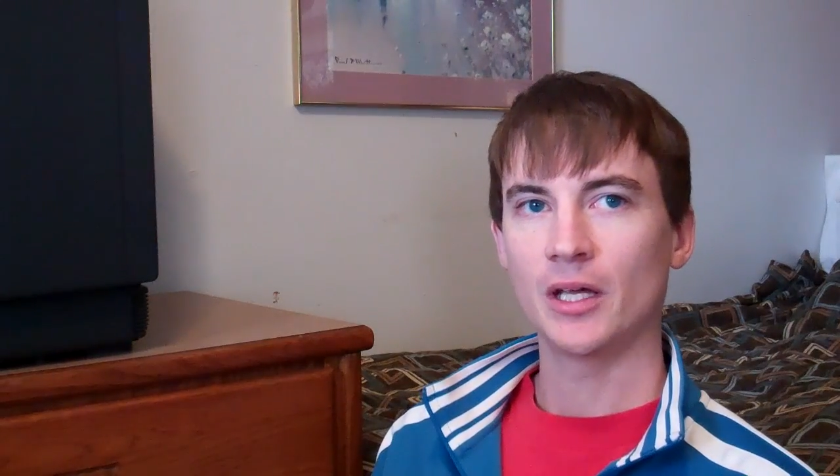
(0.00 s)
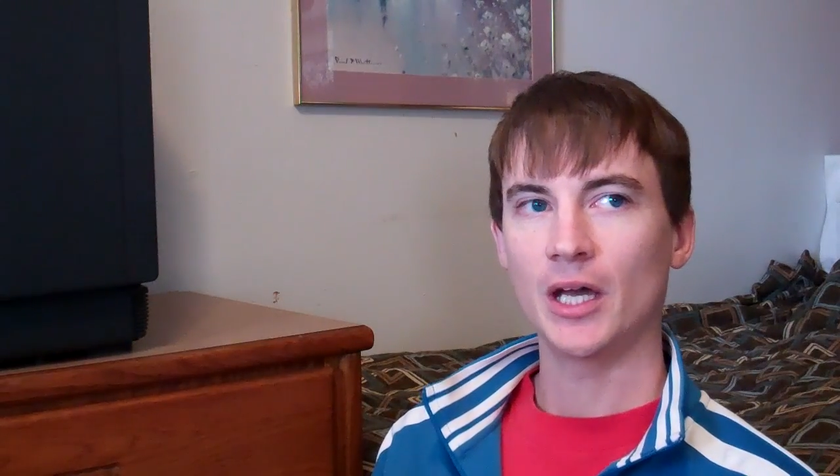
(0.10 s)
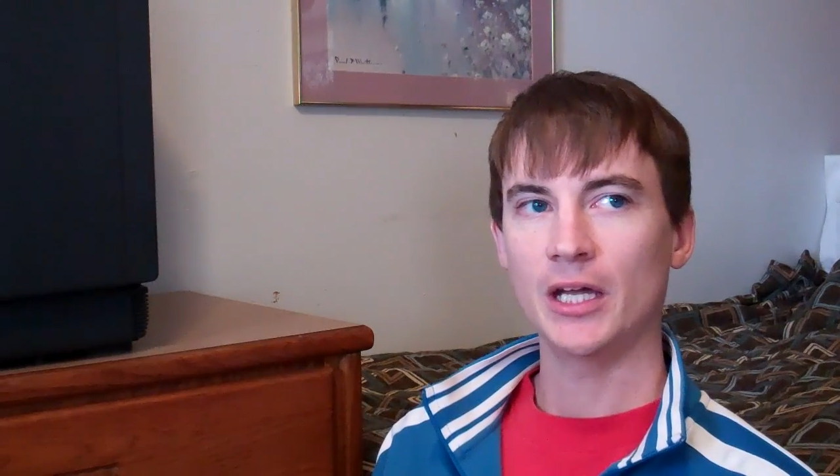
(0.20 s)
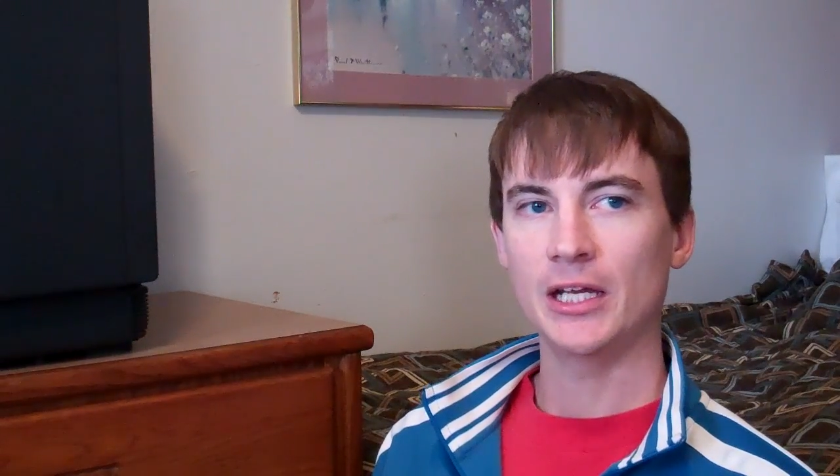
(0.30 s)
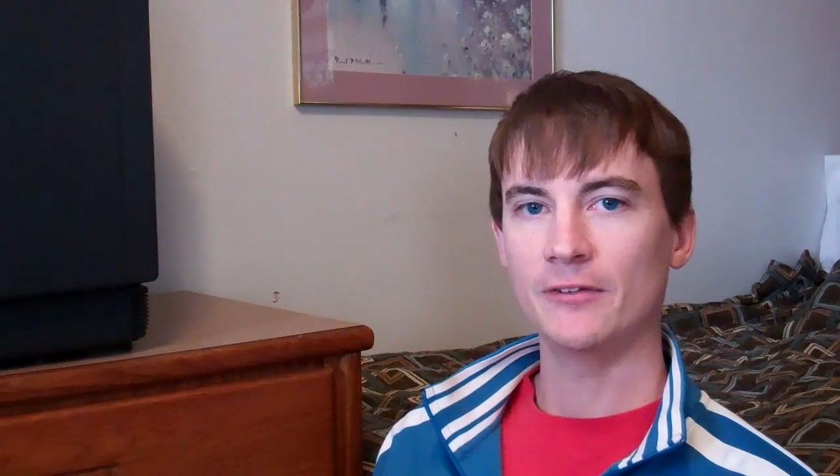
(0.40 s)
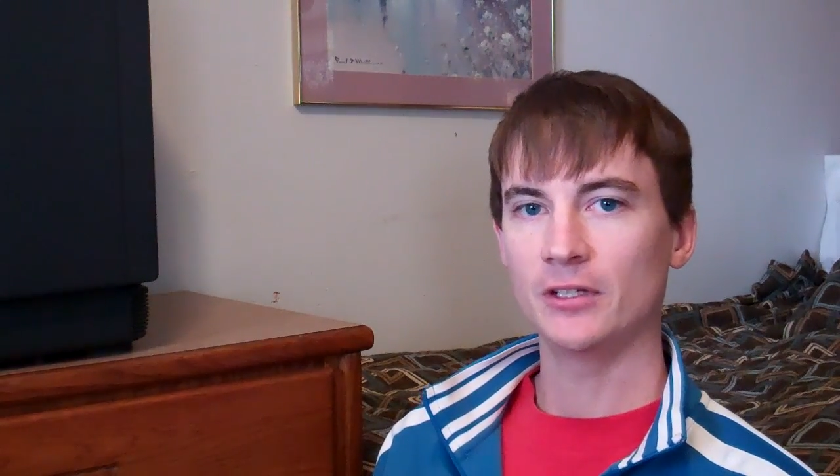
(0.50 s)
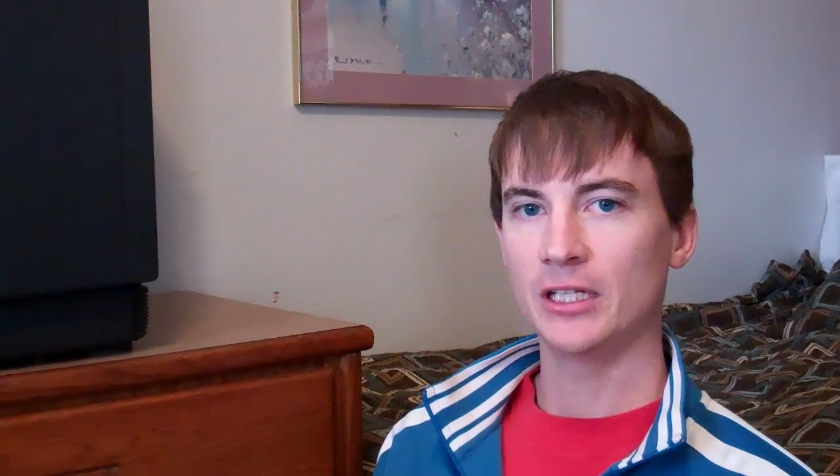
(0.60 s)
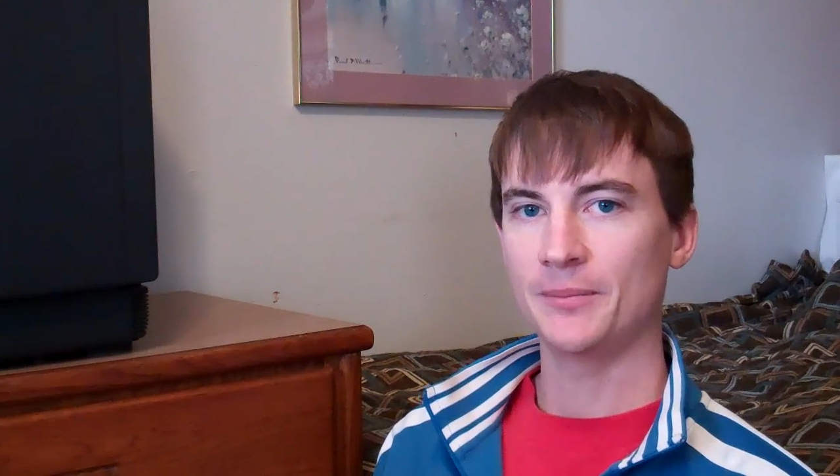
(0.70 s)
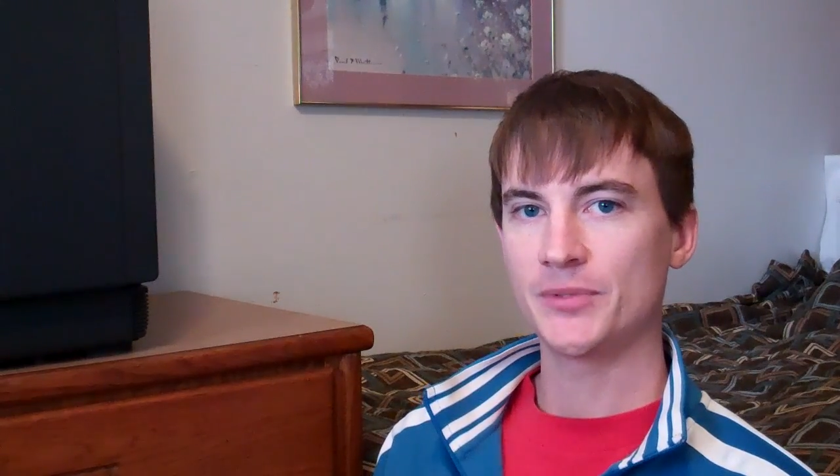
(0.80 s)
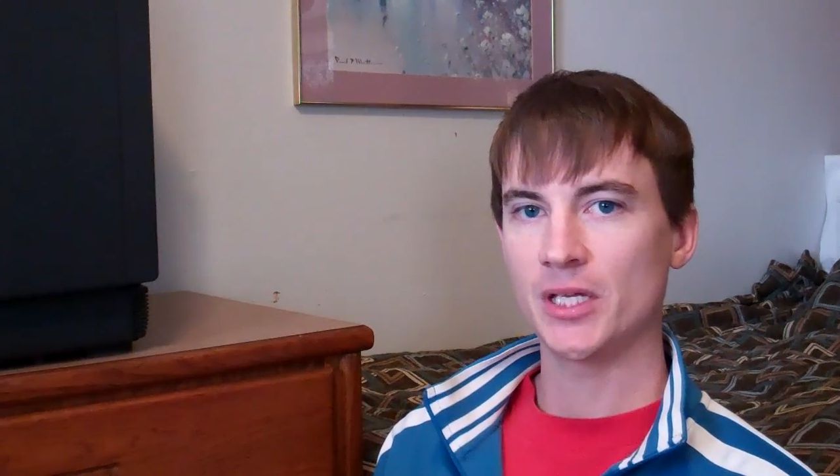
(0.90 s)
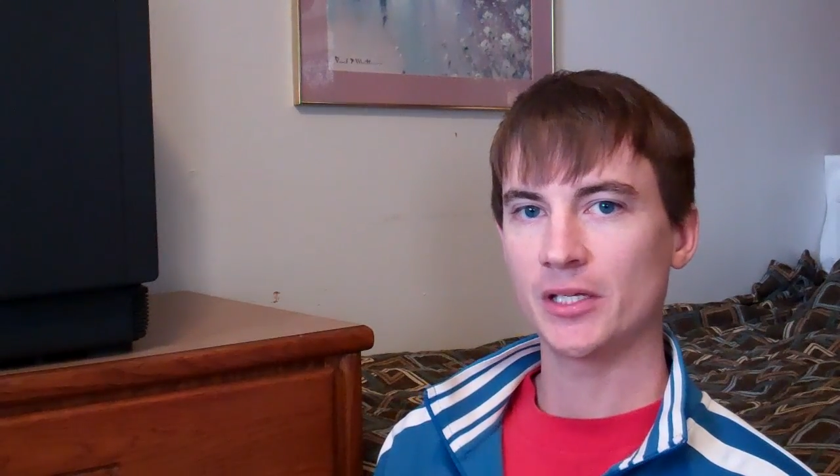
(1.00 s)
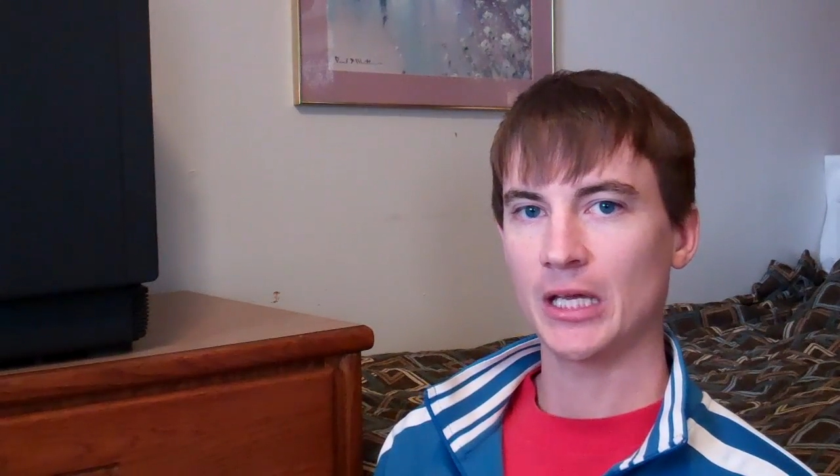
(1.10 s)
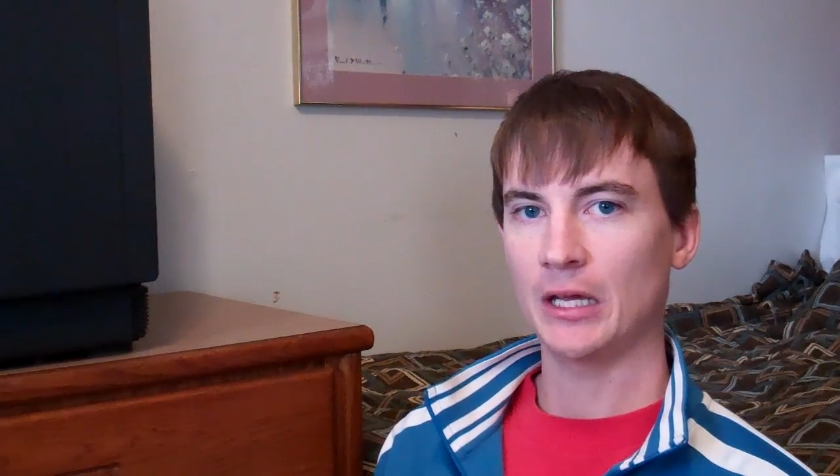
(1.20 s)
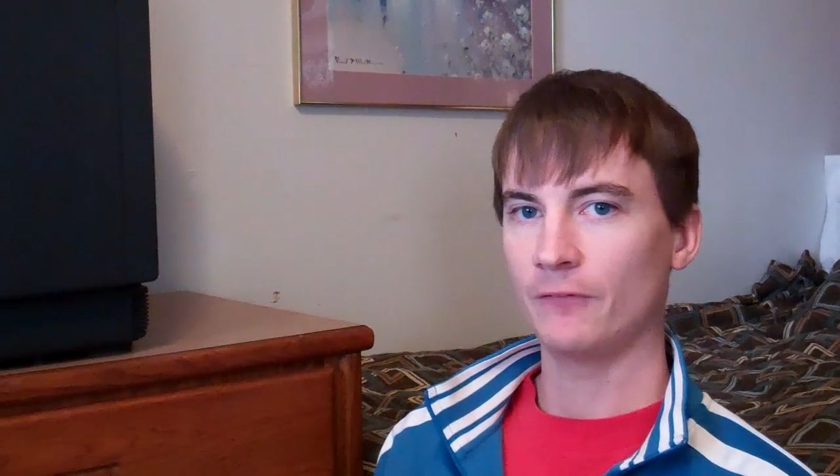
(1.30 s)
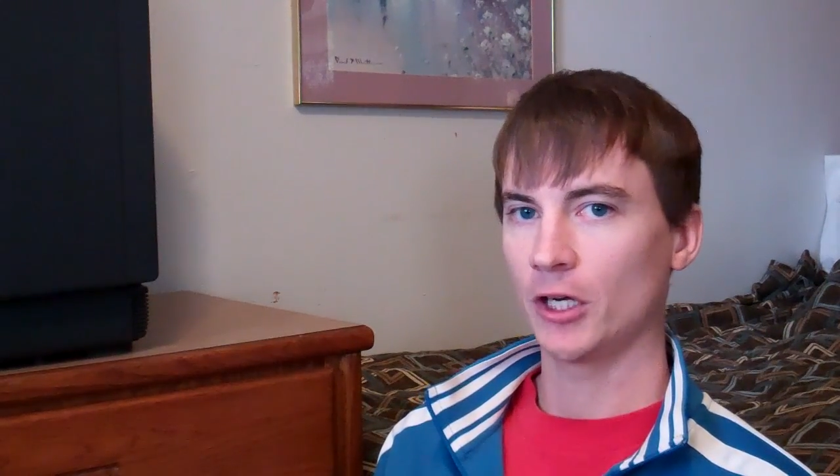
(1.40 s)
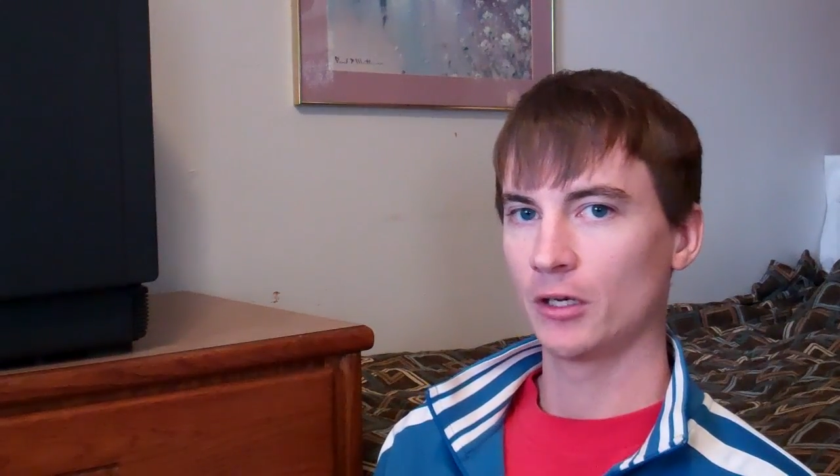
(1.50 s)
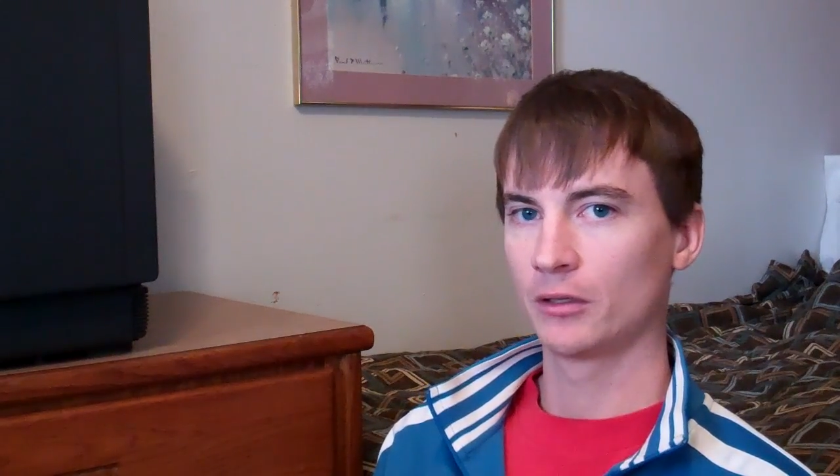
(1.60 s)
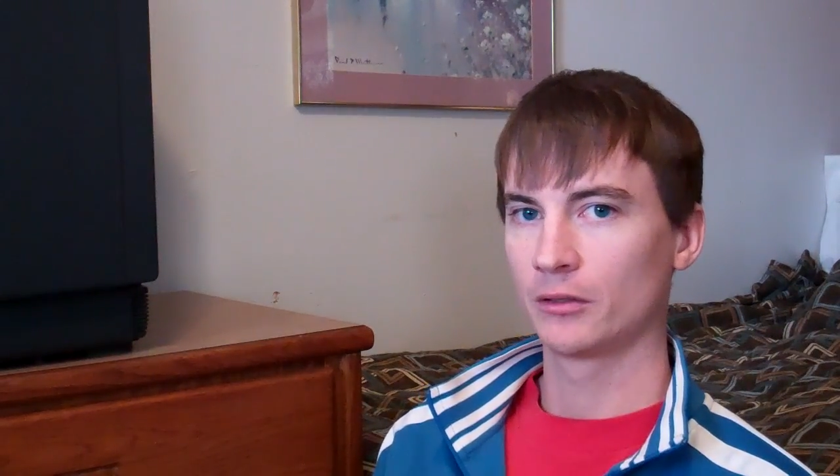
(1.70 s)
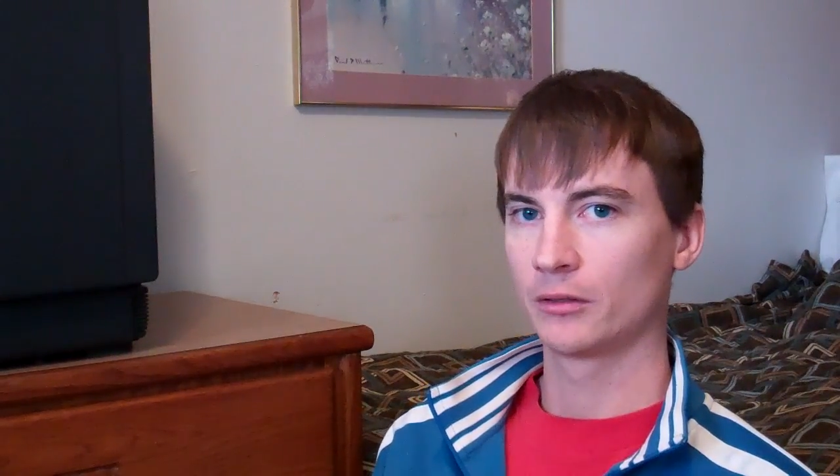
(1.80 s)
I never lip sync ever.